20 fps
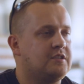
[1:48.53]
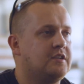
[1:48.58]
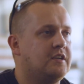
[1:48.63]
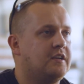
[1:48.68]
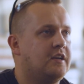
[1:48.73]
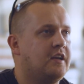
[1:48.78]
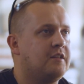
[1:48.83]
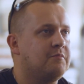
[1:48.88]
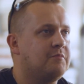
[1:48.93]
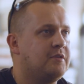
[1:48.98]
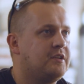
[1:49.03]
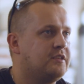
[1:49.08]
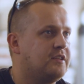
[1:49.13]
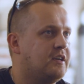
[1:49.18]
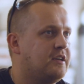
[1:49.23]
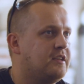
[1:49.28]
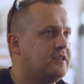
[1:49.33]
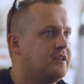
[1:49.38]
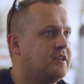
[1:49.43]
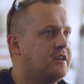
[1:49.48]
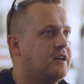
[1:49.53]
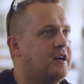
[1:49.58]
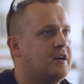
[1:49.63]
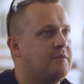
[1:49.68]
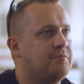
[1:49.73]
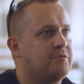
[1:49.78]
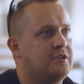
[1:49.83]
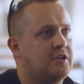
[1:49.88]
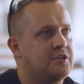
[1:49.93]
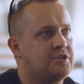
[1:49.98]
and maintain the
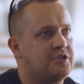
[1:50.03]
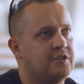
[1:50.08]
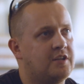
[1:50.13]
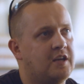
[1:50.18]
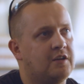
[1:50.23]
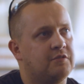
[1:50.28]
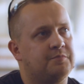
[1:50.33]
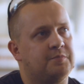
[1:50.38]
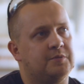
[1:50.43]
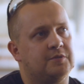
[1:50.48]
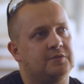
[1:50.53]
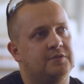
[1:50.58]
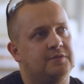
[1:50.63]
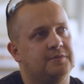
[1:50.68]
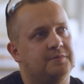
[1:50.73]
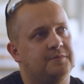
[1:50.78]
high production output.